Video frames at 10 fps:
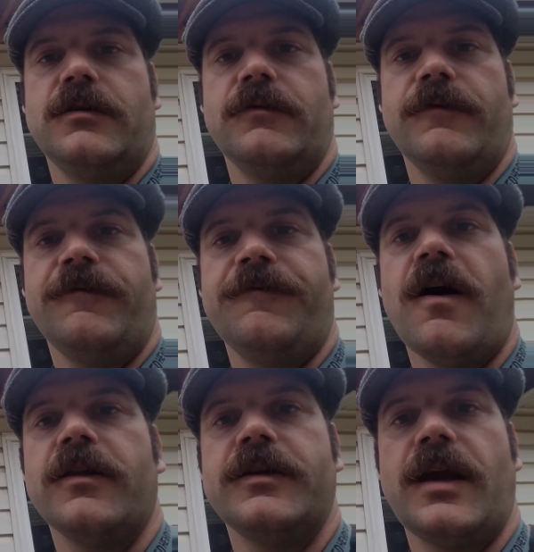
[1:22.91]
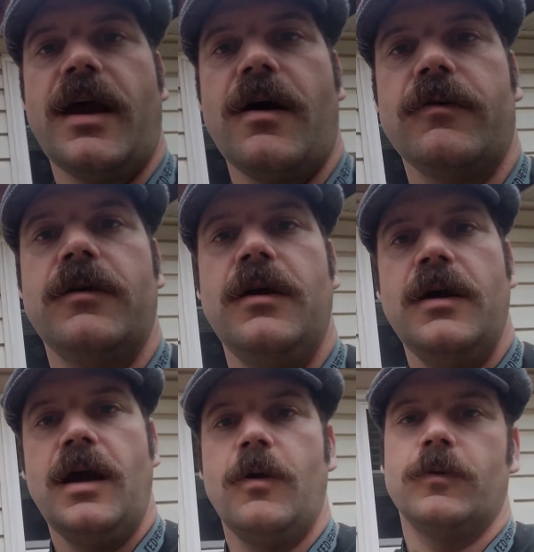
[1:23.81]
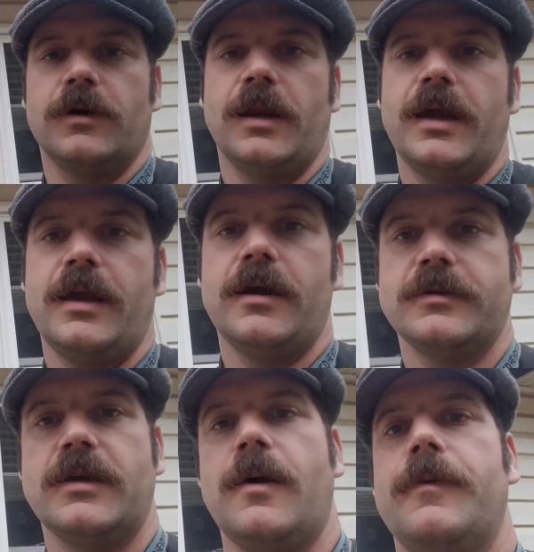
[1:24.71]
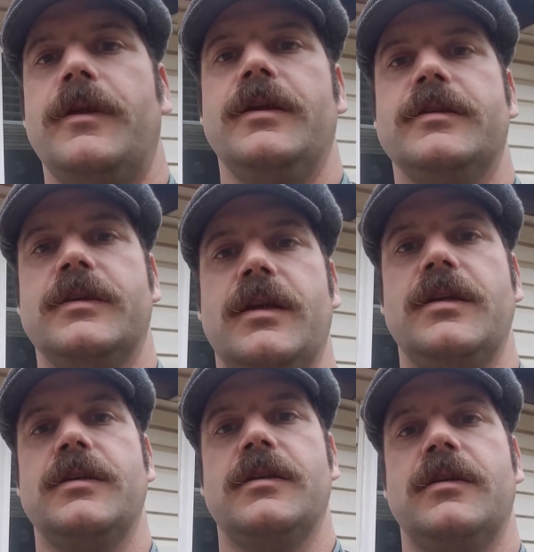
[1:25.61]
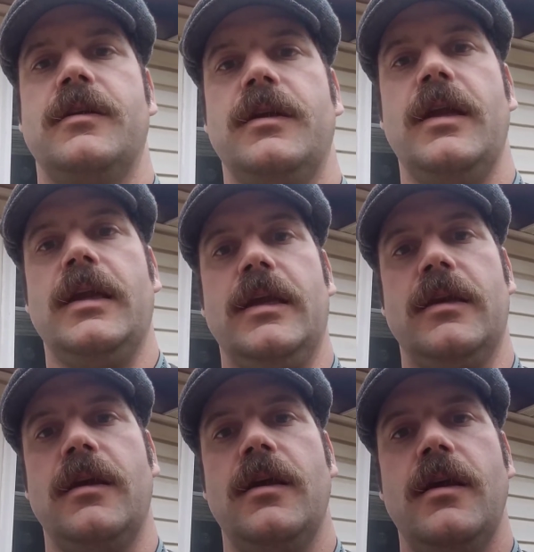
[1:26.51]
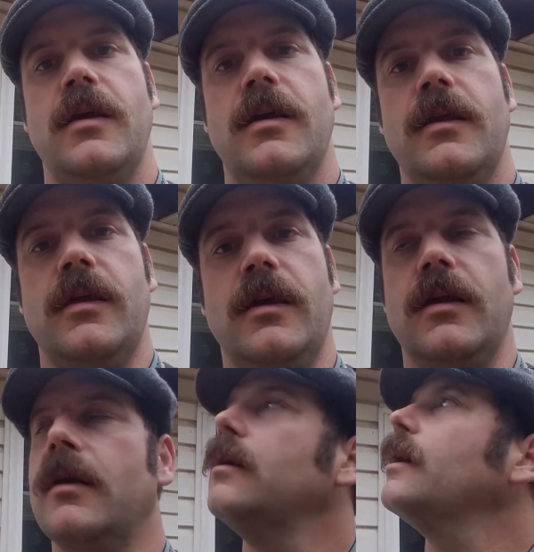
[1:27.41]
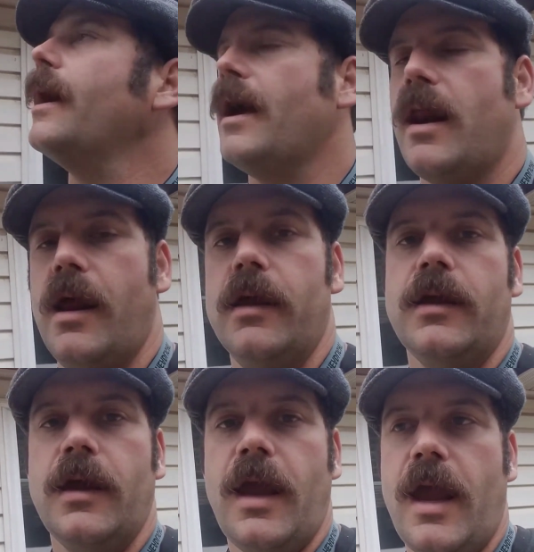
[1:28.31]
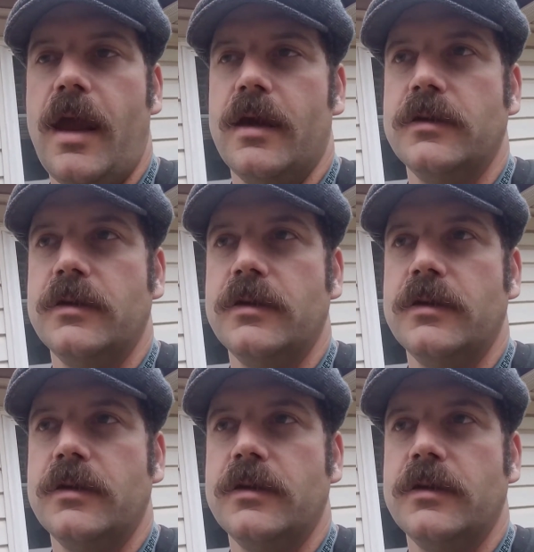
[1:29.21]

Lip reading: fallen down and were laying on top of the insulation in the attic. And